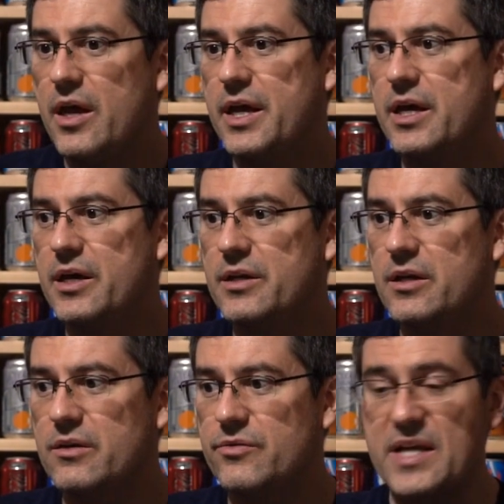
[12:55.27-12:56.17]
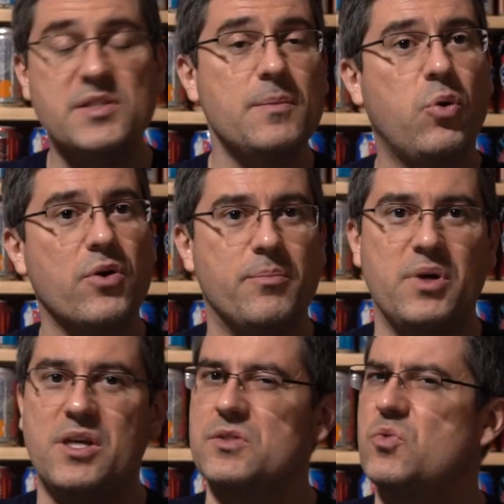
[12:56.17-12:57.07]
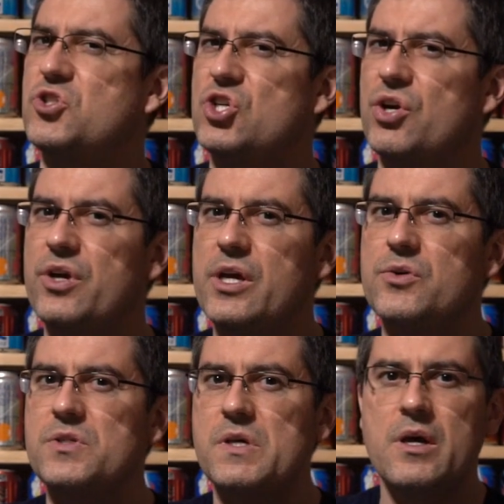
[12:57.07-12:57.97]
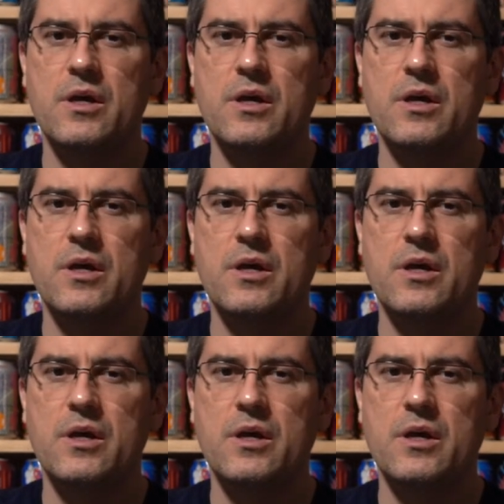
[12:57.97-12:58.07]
And that's important because with Cheerios,